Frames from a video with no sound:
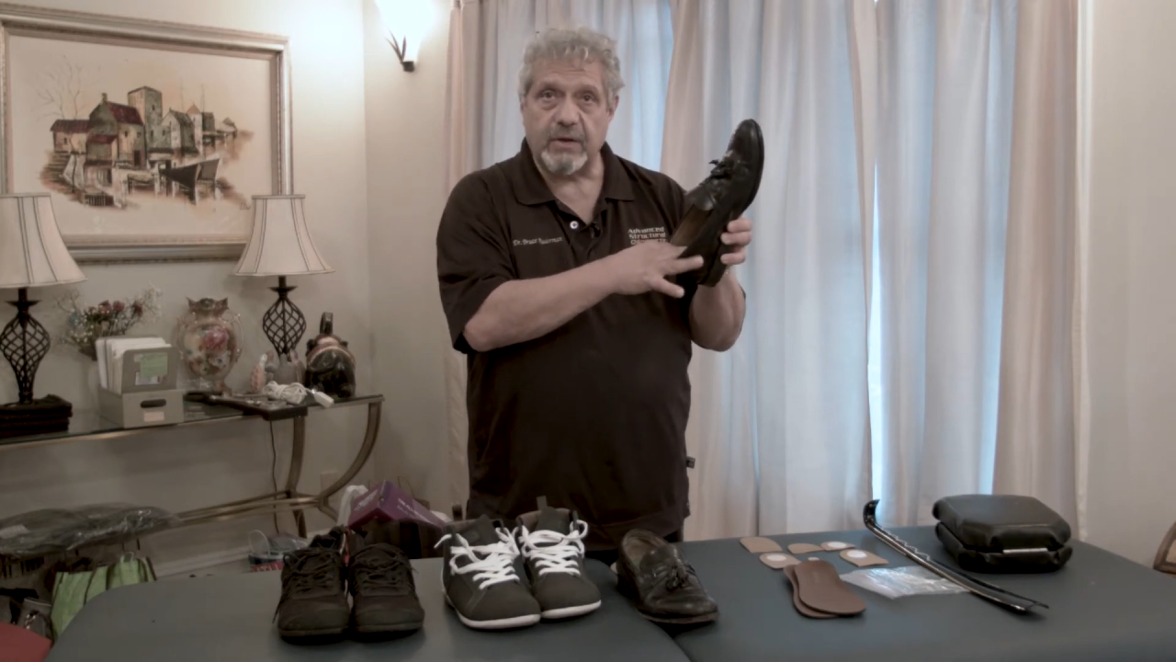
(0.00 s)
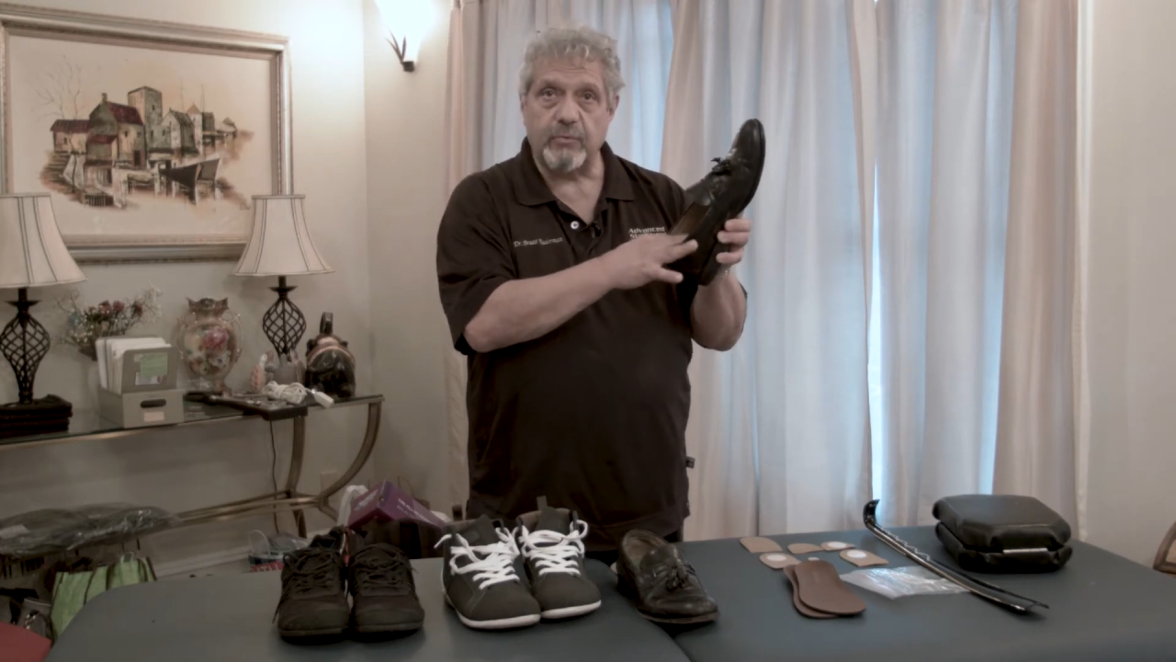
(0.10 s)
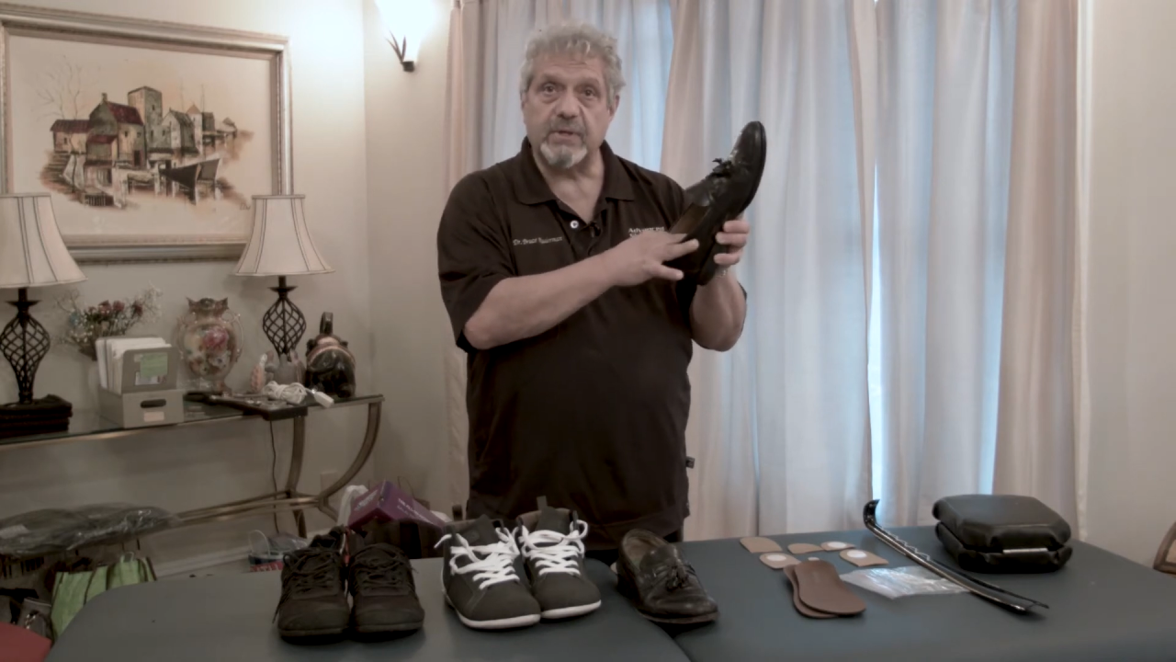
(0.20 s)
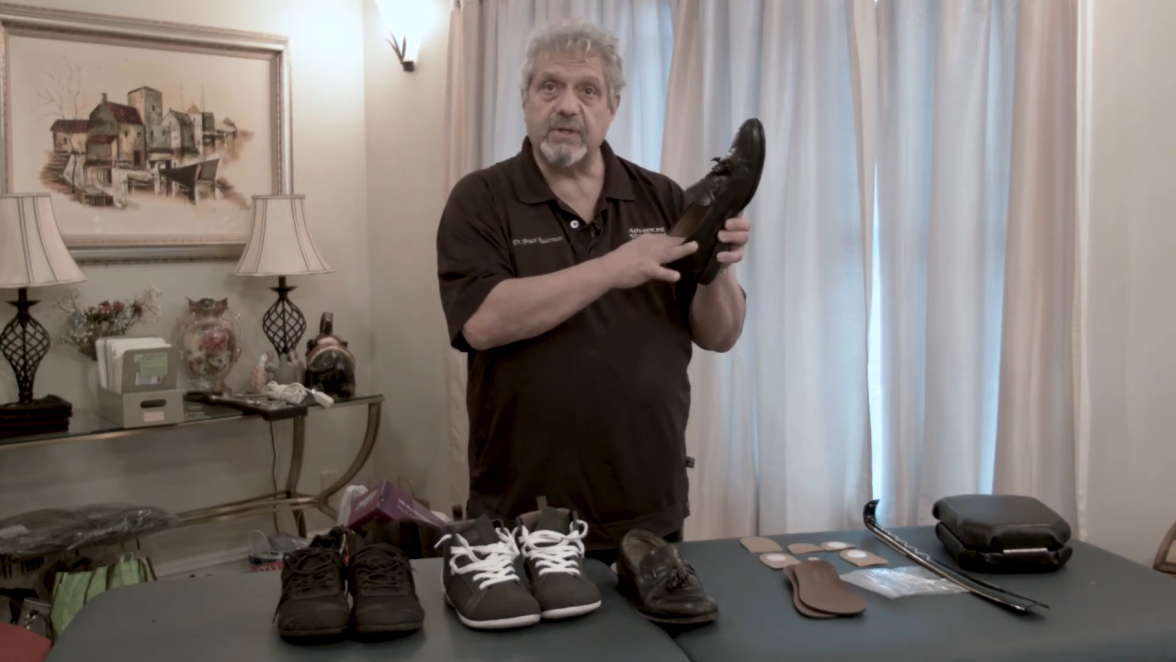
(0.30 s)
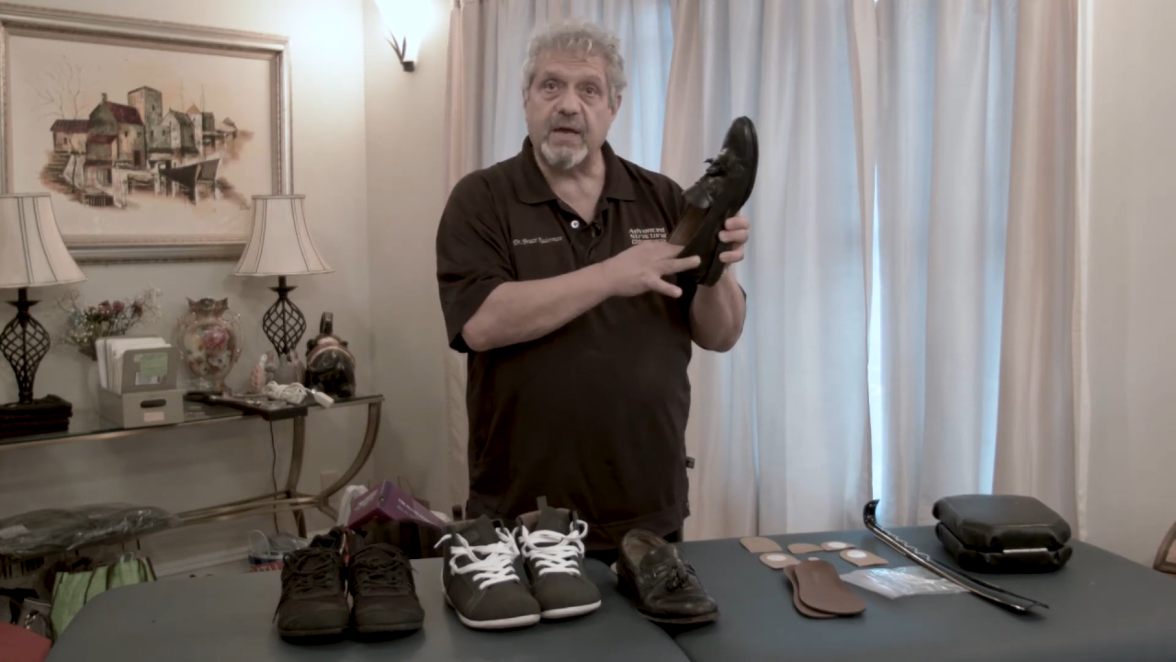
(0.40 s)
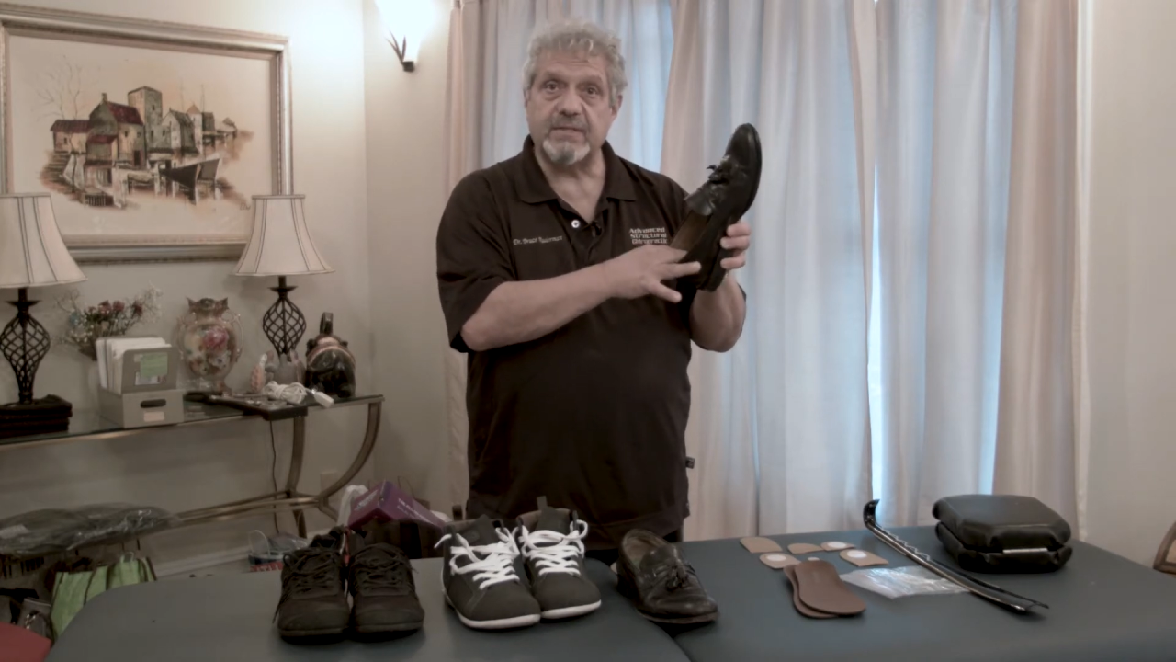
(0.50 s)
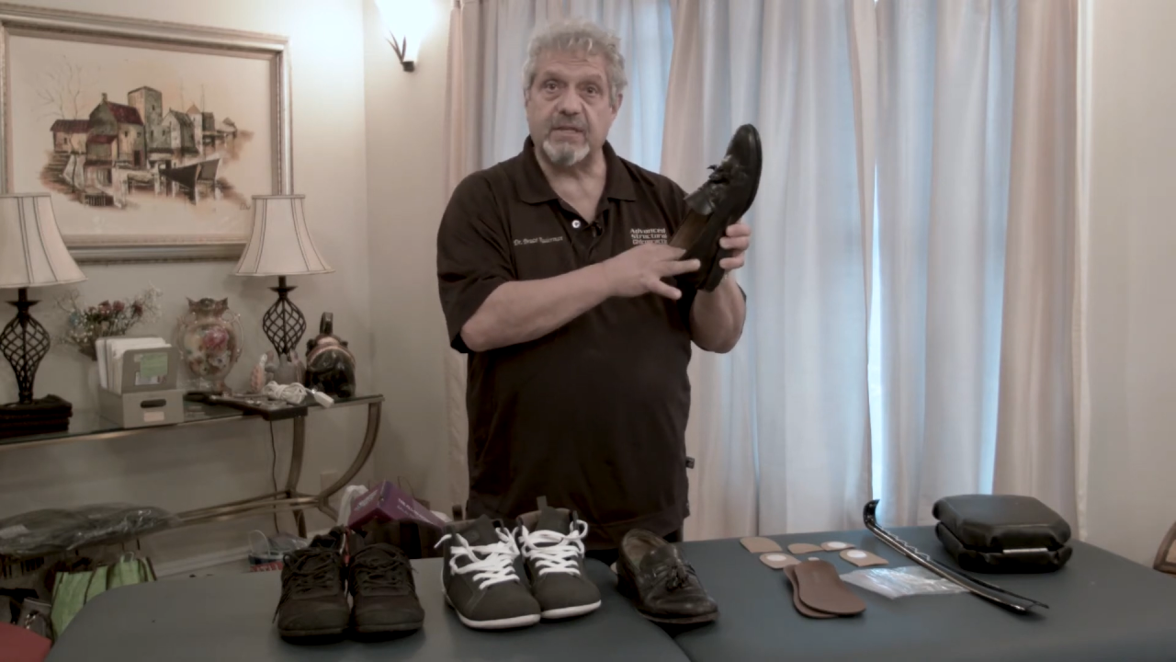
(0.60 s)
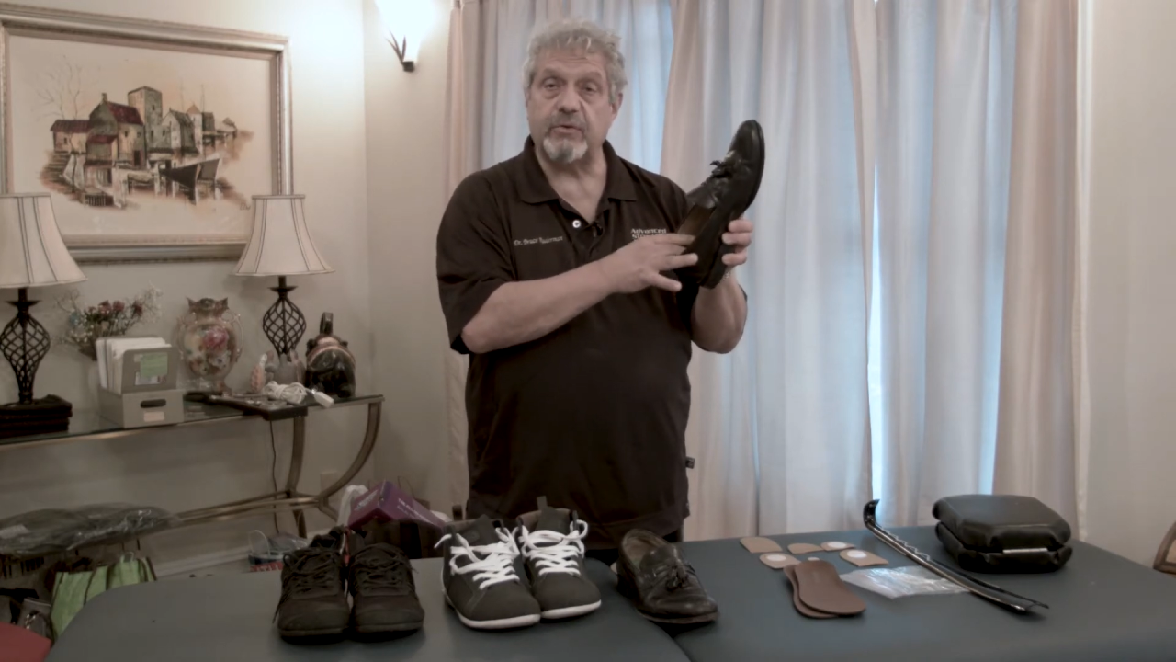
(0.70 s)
I realize that